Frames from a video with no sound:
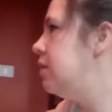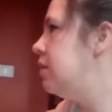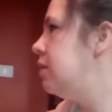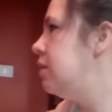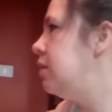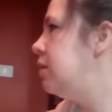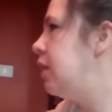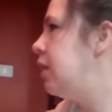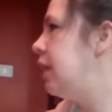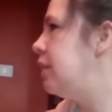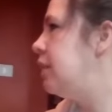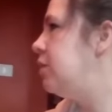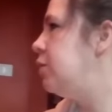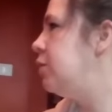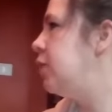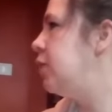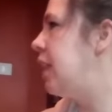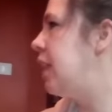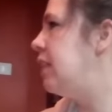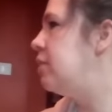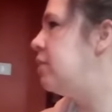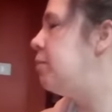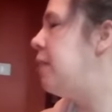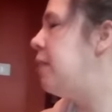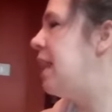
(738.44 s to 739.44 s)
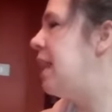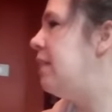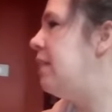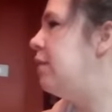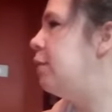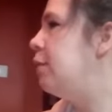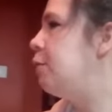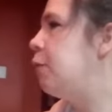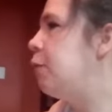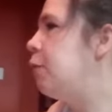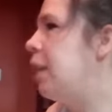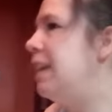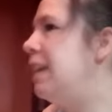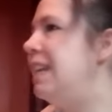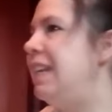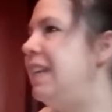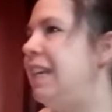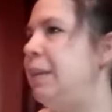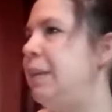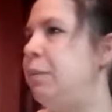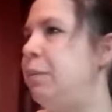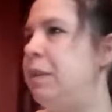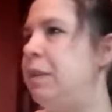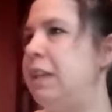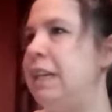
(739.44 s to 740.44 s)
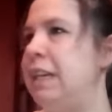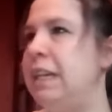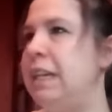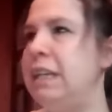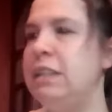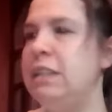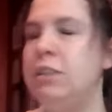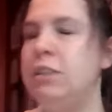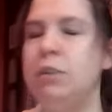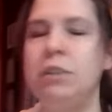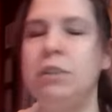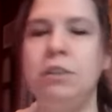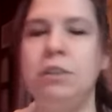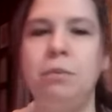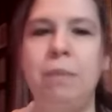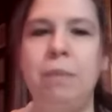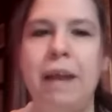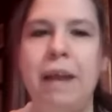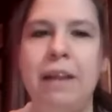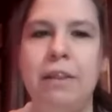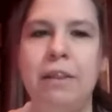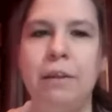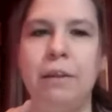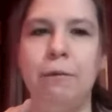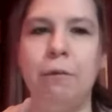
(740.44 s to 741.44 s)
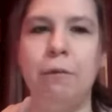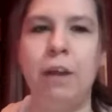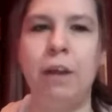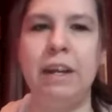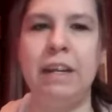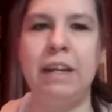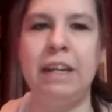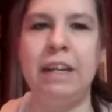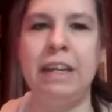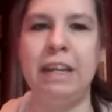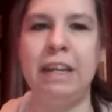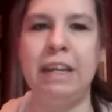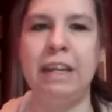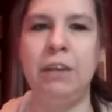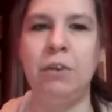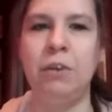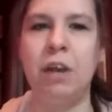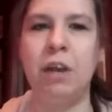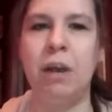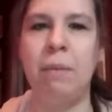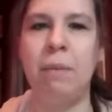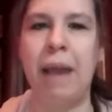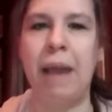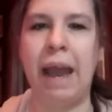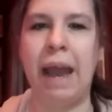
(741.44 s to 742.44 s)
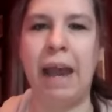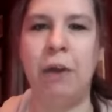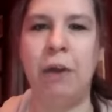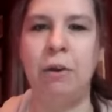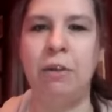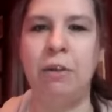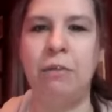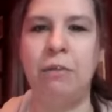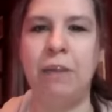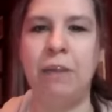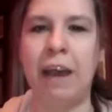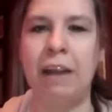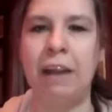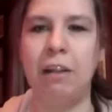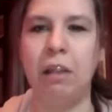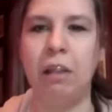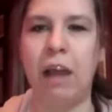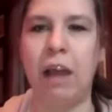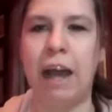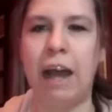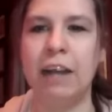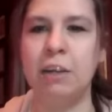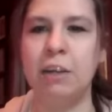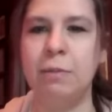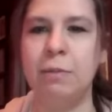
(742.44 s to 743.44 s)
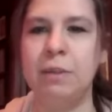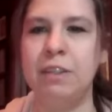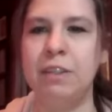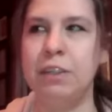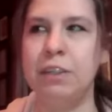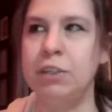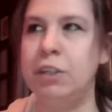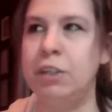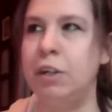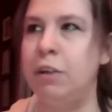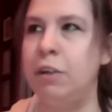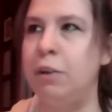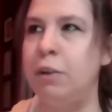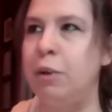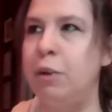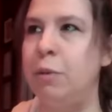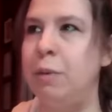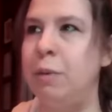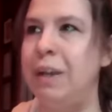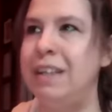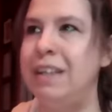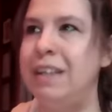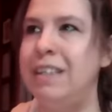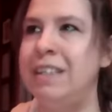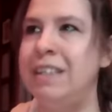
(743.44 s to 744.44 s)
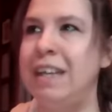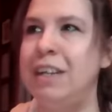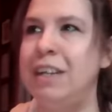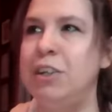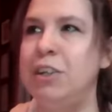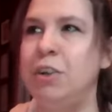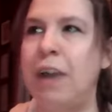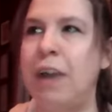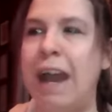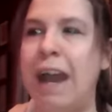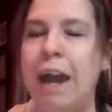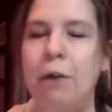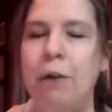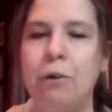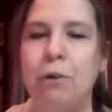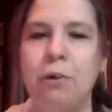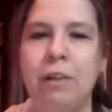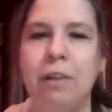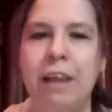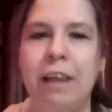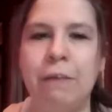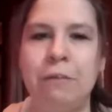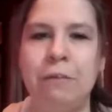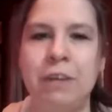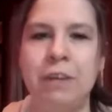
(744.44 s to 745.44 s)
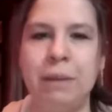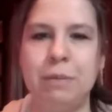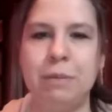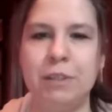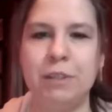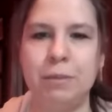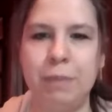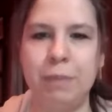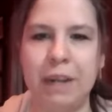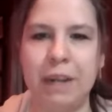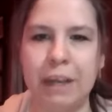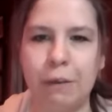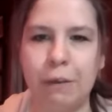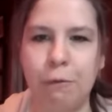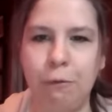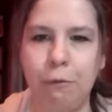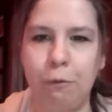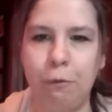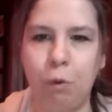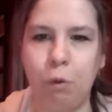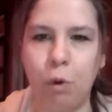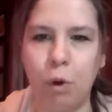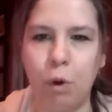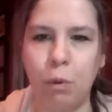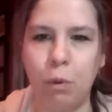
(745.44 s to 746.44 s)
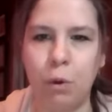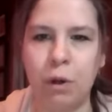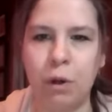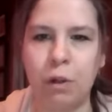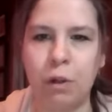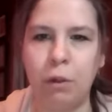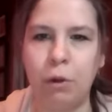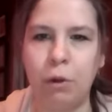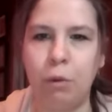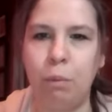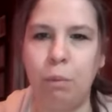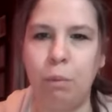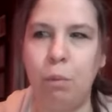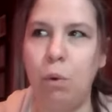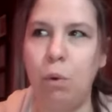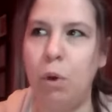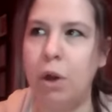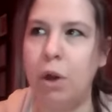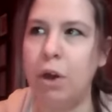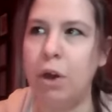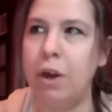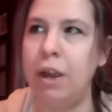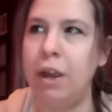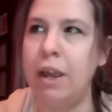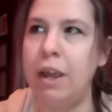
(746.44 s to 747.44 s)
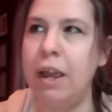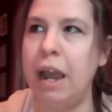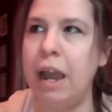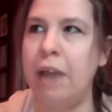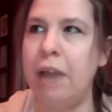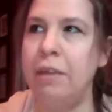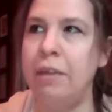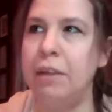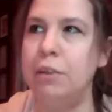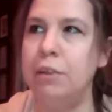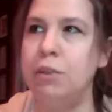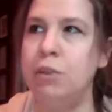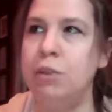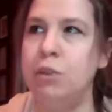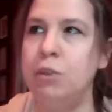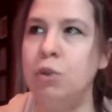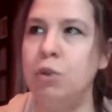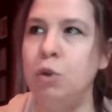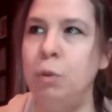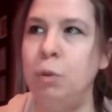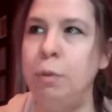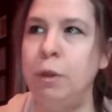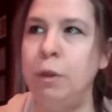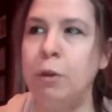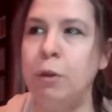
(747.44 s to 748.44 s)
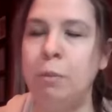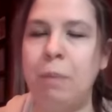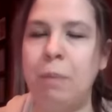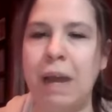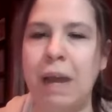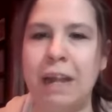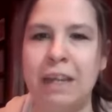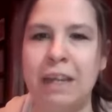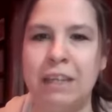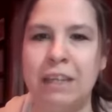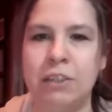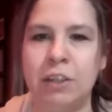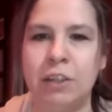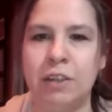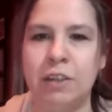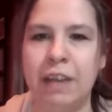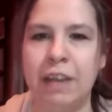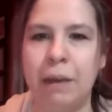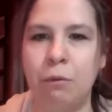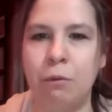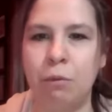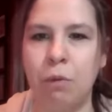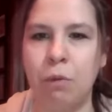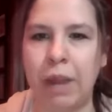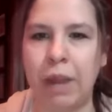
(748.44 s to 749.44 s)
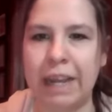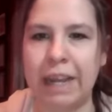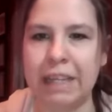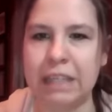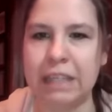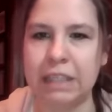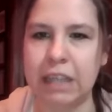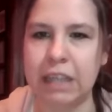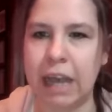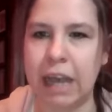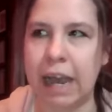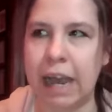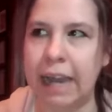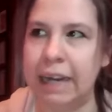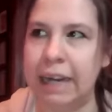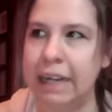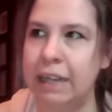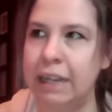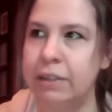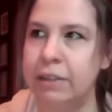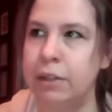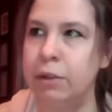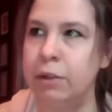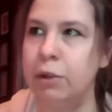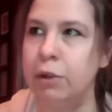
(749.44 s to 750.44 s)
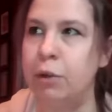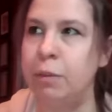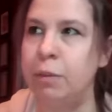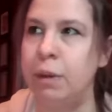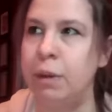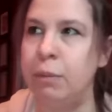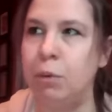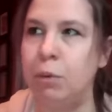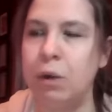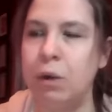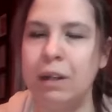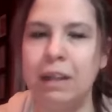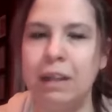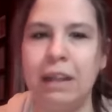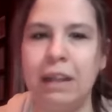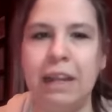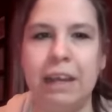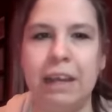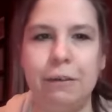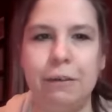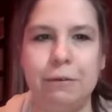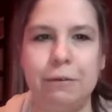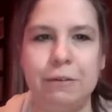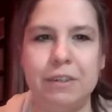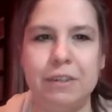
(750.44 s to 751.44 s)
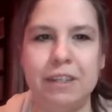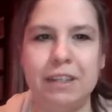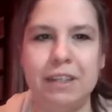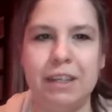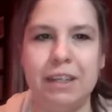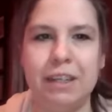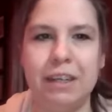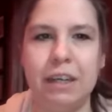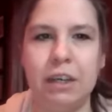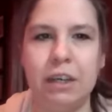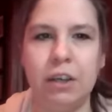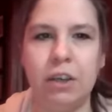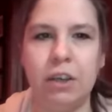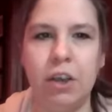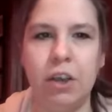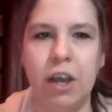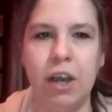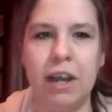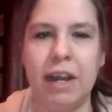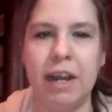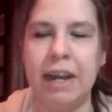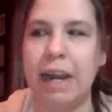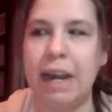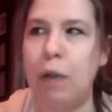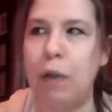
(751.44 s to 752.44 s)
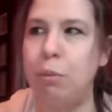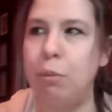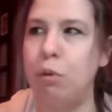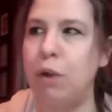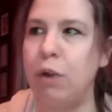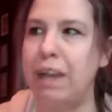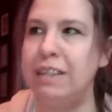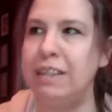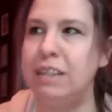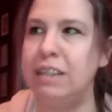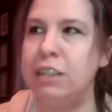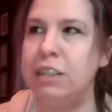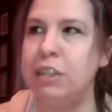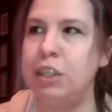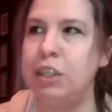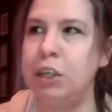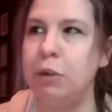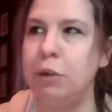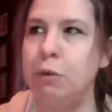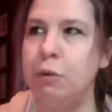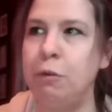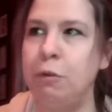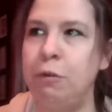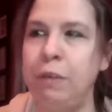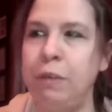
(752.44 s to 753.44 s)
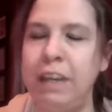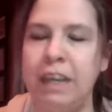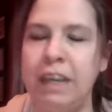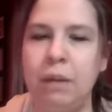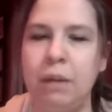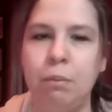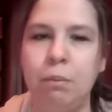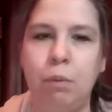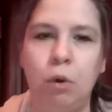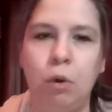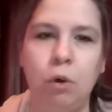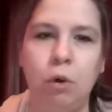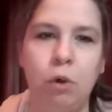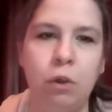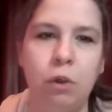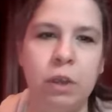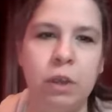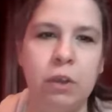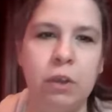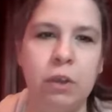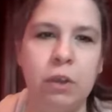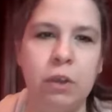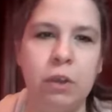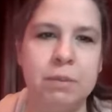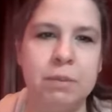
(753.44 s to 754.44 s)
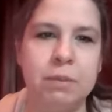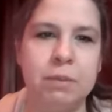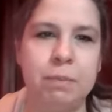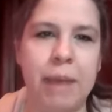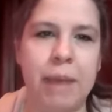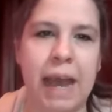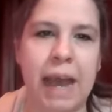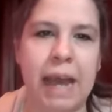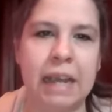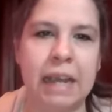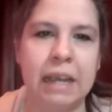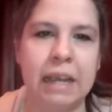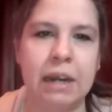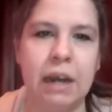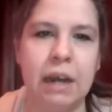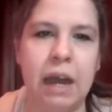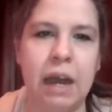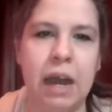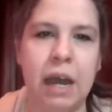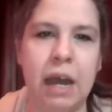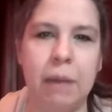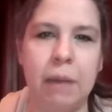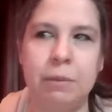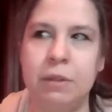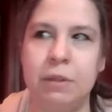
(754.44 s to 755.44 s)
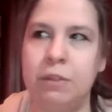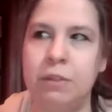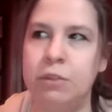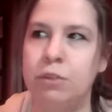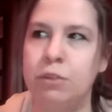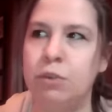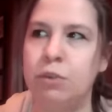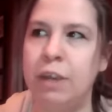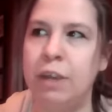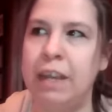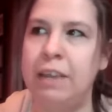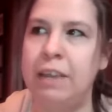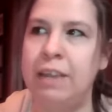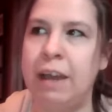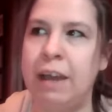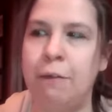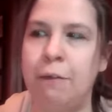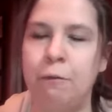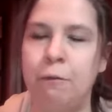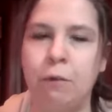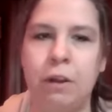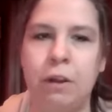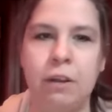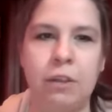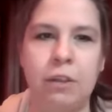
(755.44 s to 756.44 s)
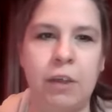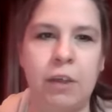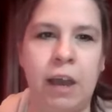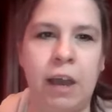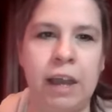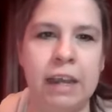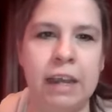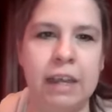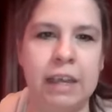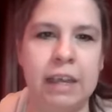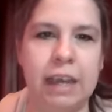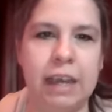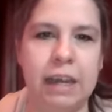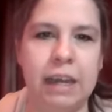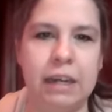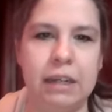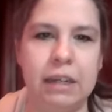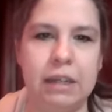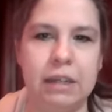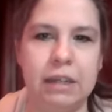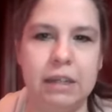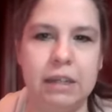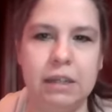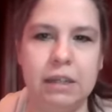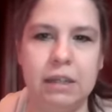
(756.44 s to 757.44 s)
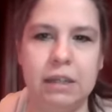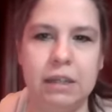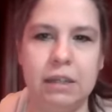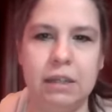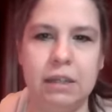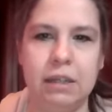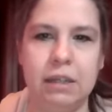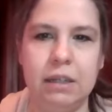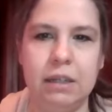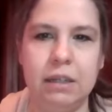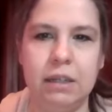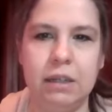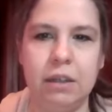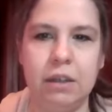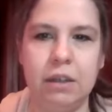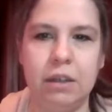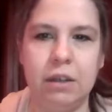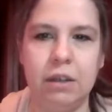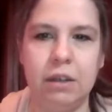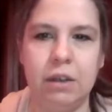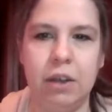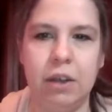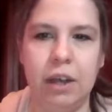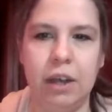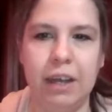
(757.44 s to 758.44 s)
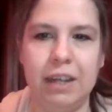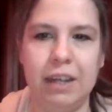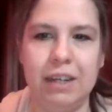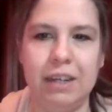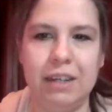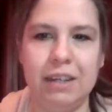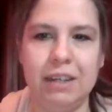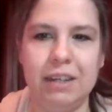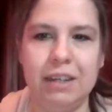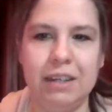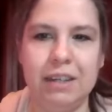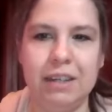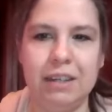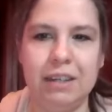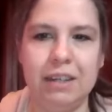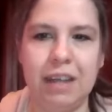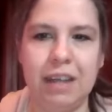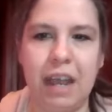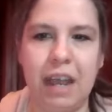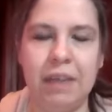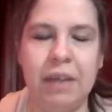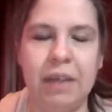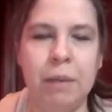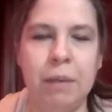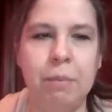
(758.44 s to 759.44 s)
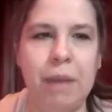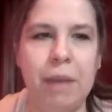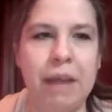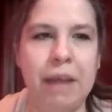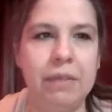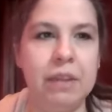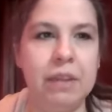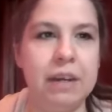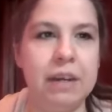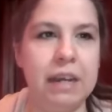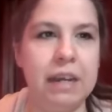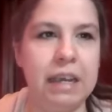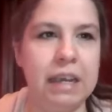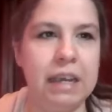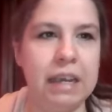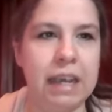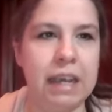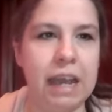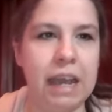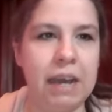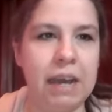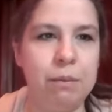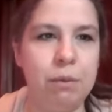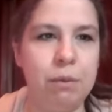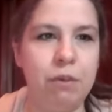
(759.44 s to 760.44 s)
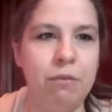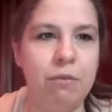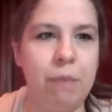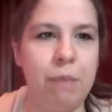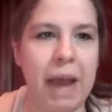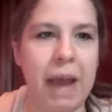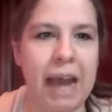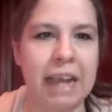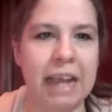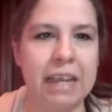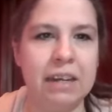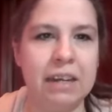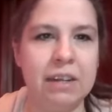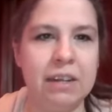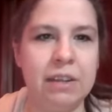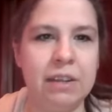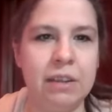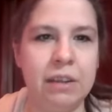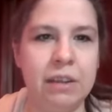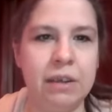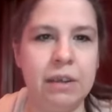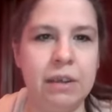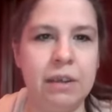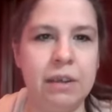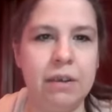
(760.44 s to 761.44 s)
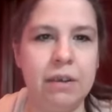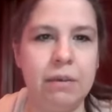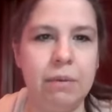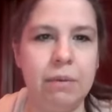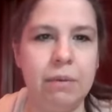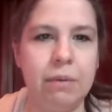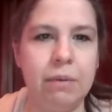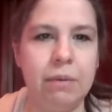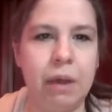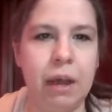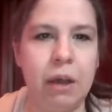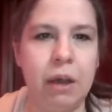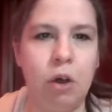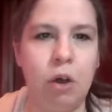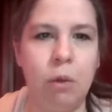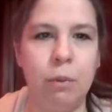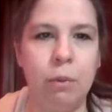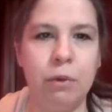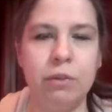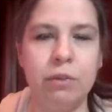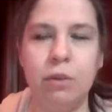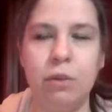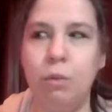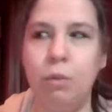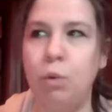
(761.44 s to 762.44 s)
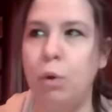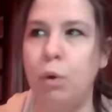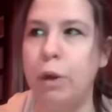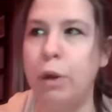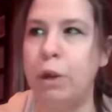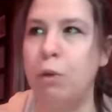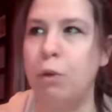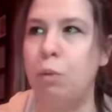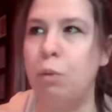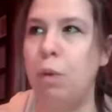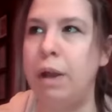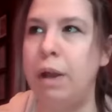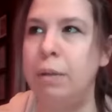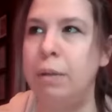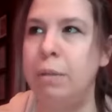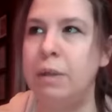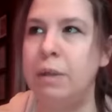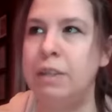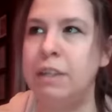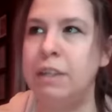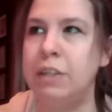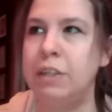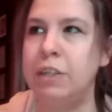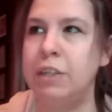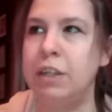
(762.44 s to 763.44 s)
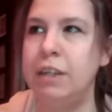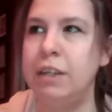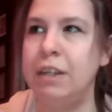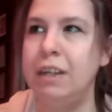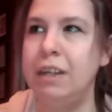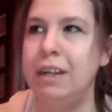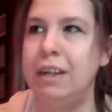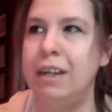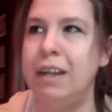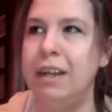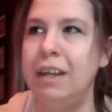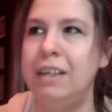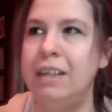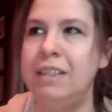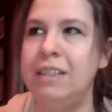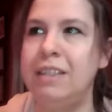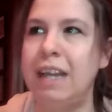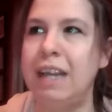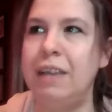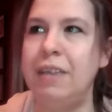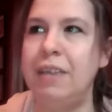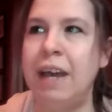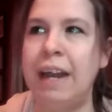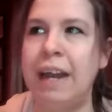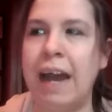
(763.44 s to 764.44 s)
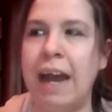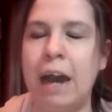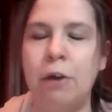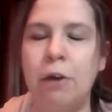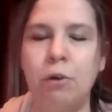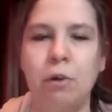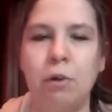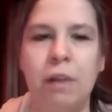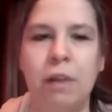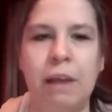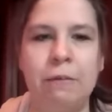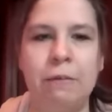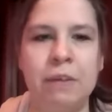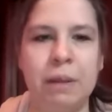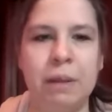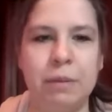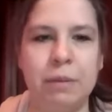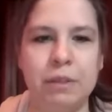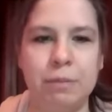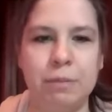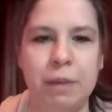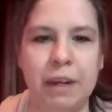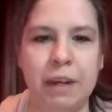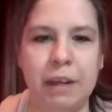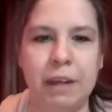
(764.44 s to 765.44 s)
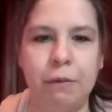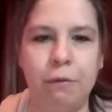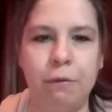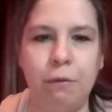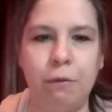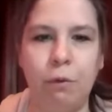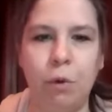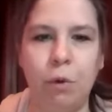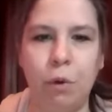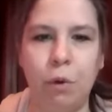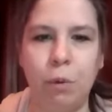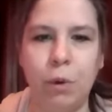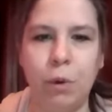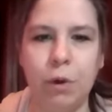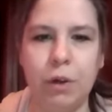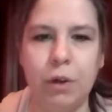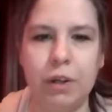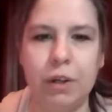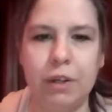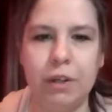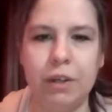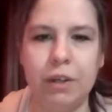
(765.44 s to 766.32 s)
Nice, you guys. Bend the front knee, please. So as you bend the front knee, you come out of that locked position a little bit. Send your outer left hip spinning forward a little more. And then scoop your belly so that that right side gets a little bit more lift. Good. And now press into your feet and pull your hips back and up to straighten that front thigh again. Good. And then bend the knee again. Move back into the almost the warrior one position. Send that outer left hip spinning forward.